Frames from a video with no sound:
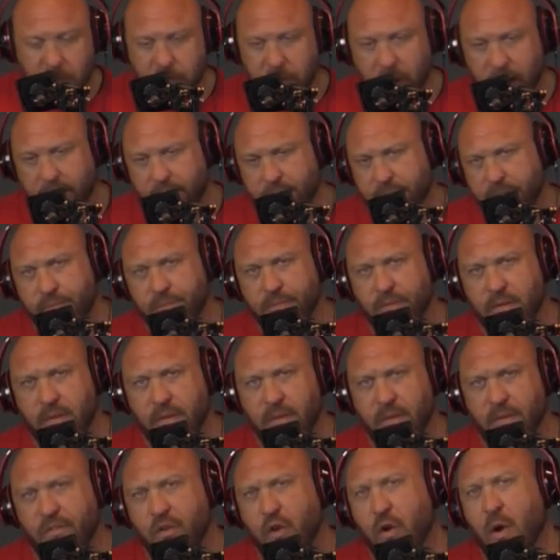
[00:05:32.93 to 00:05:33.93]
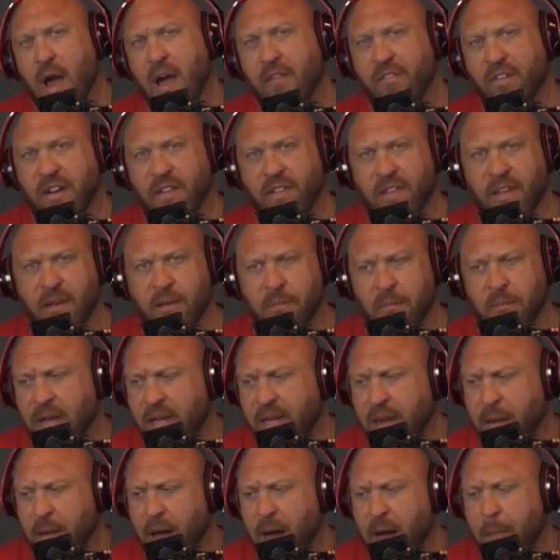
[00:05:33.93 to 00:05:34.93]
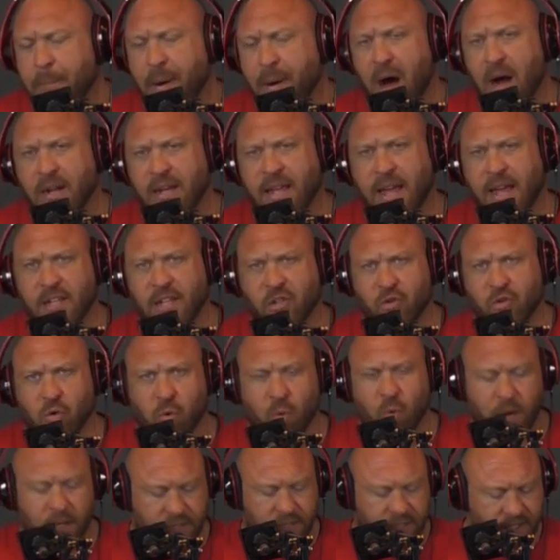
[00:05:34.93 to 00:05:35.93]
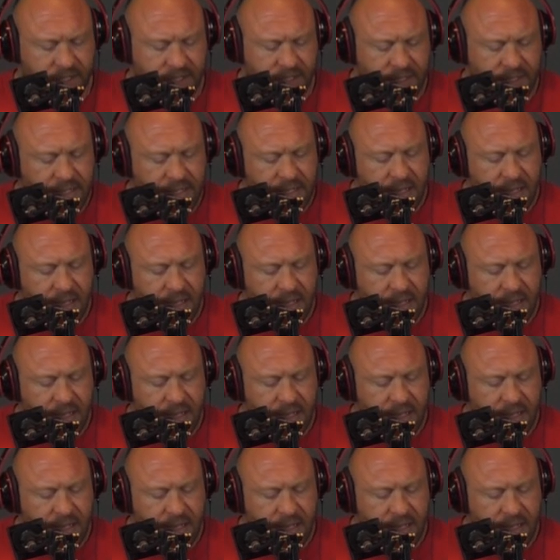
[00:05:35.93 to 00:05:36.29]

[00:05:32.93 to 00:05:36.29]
but if you have anything, any podcast requests